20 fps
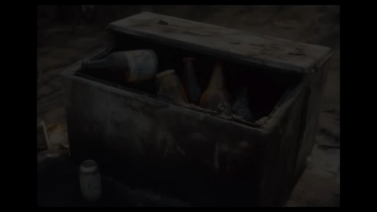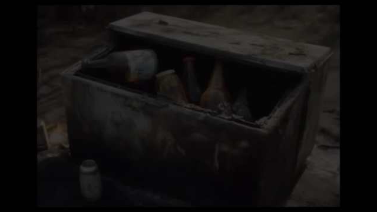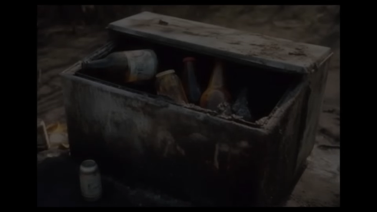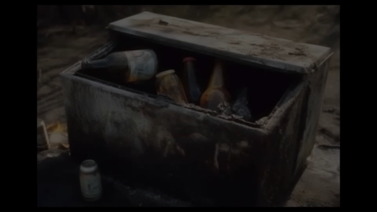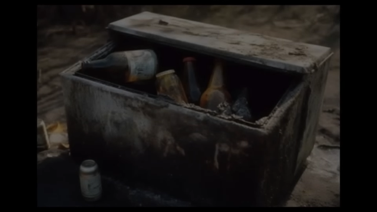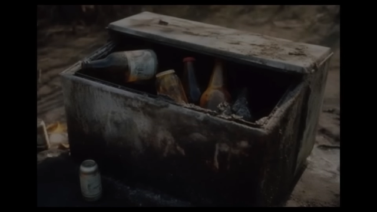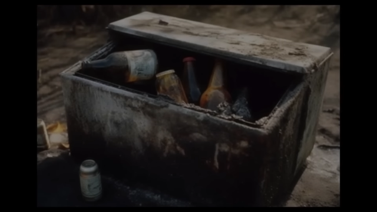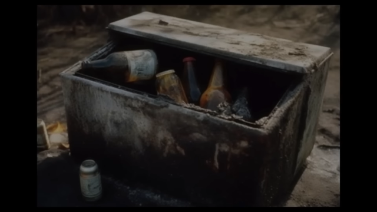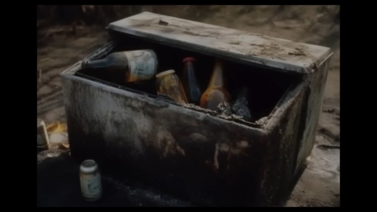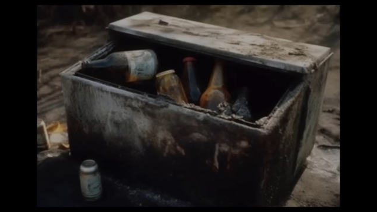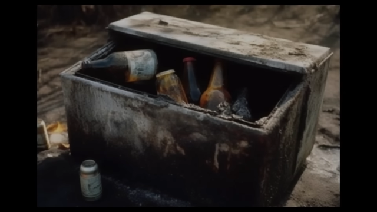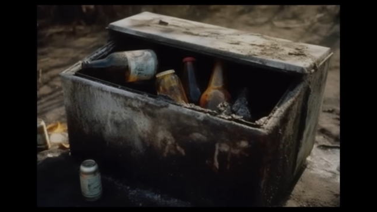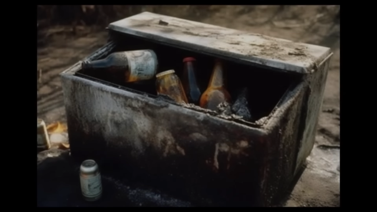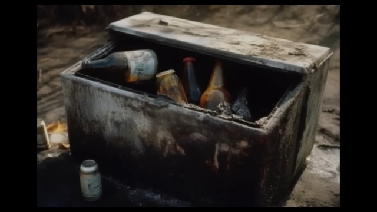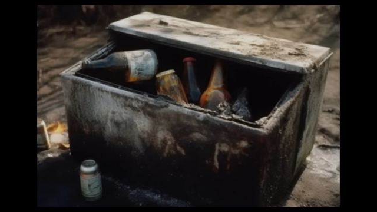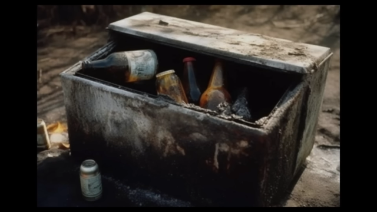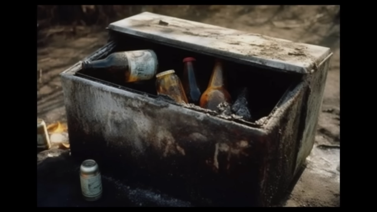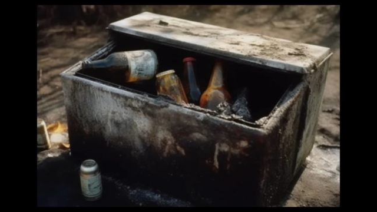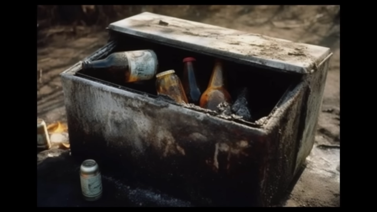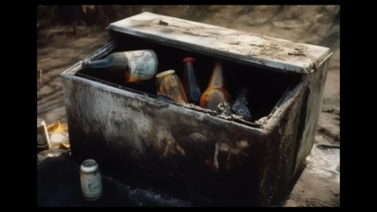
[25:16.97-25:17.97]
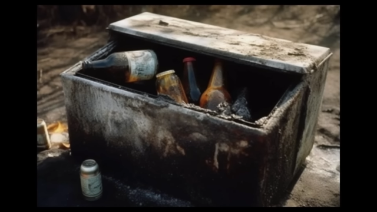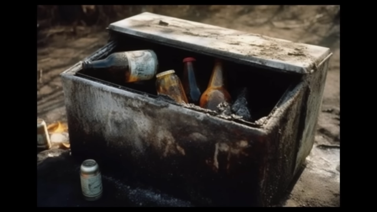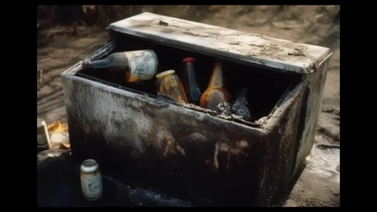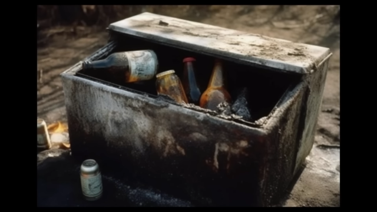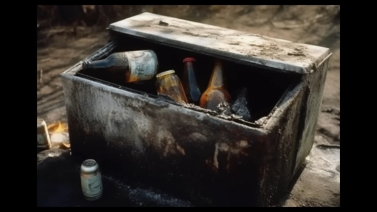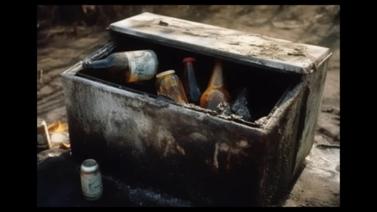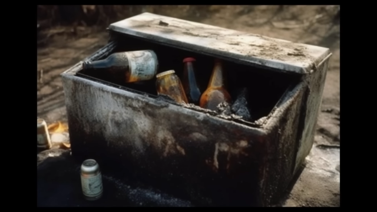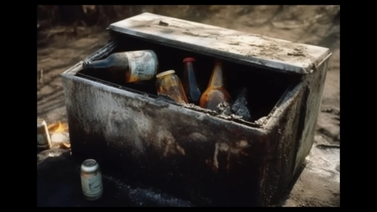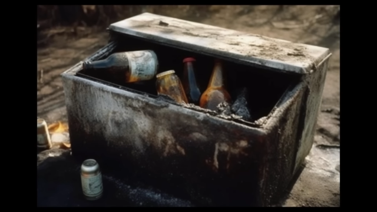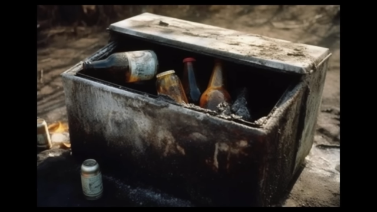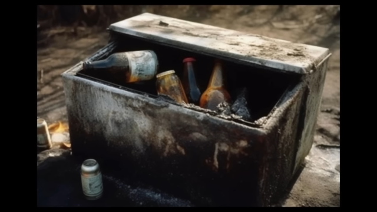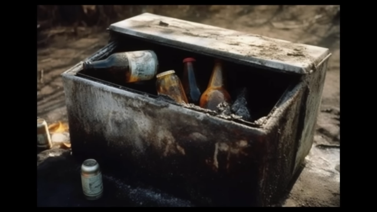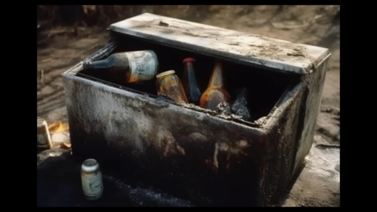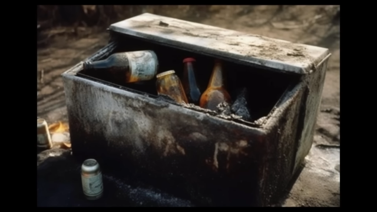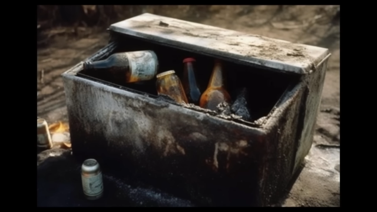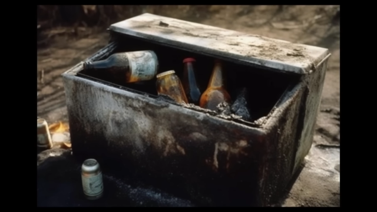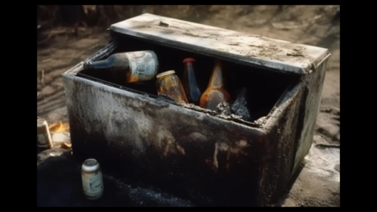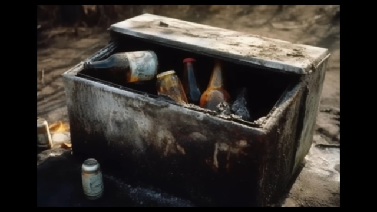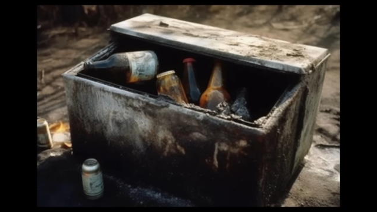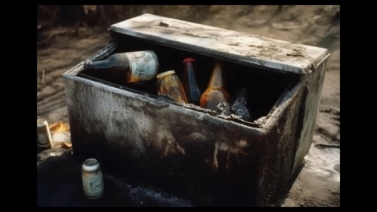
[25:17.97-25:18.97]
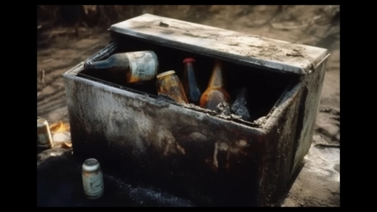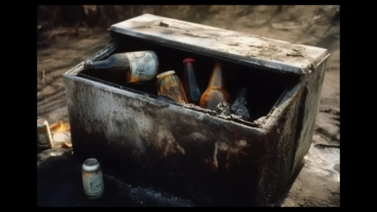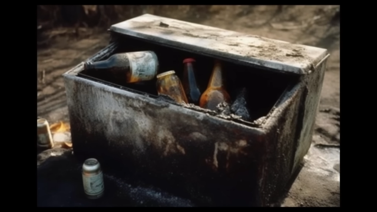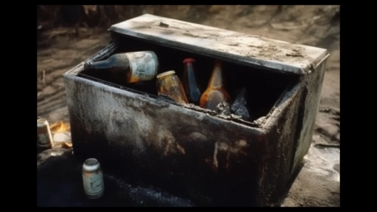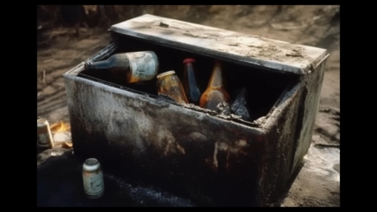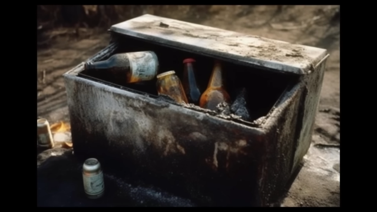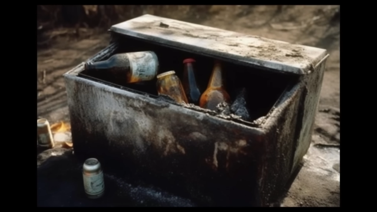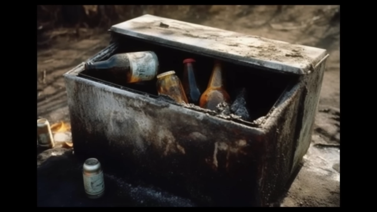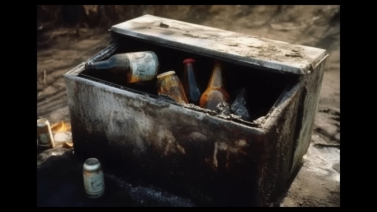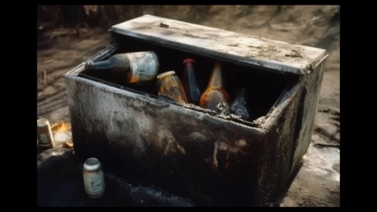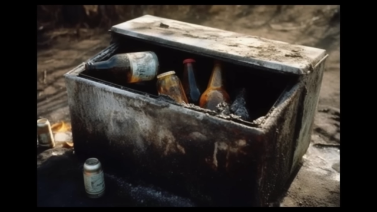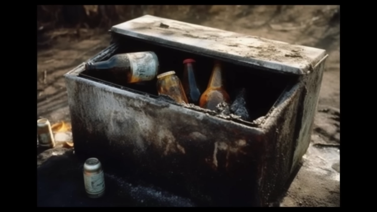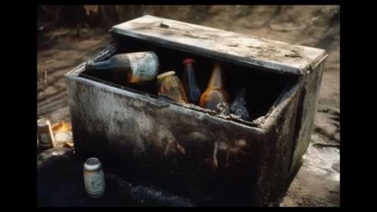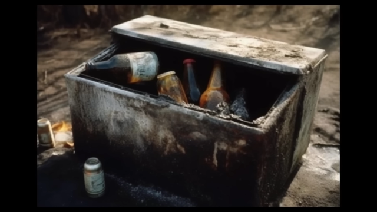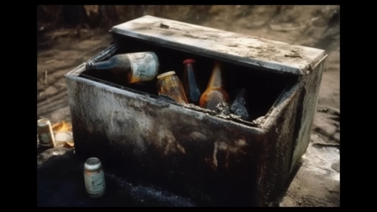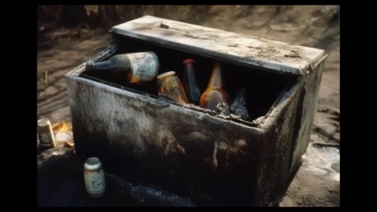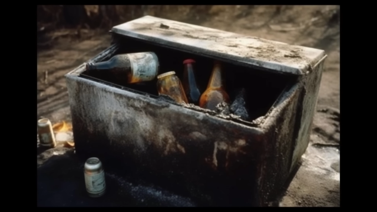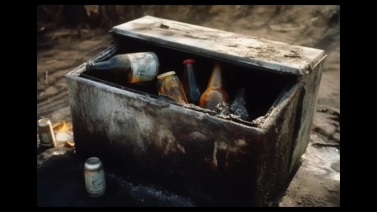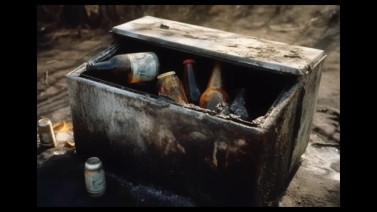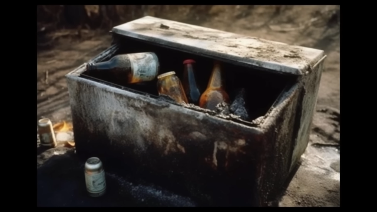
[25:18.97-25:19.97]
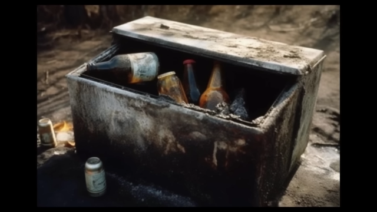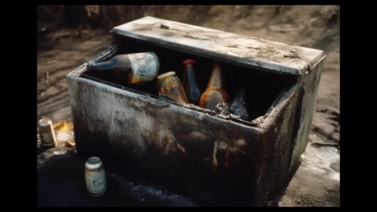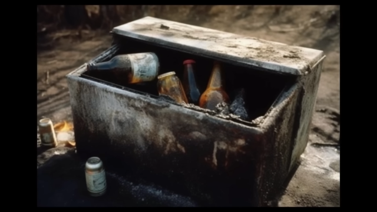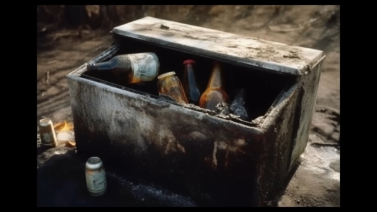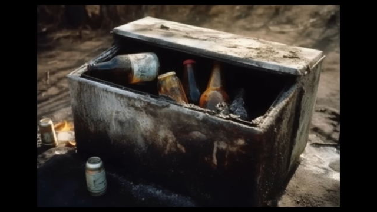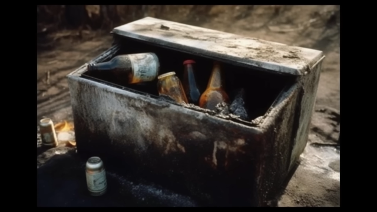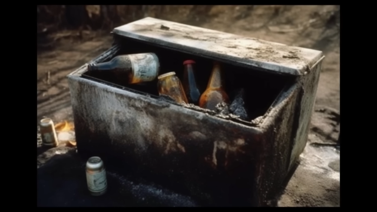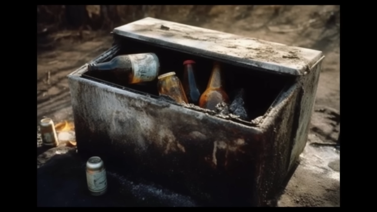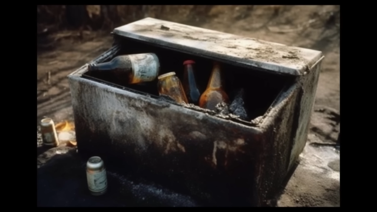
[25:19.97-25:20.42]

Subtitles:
(no speaker visible)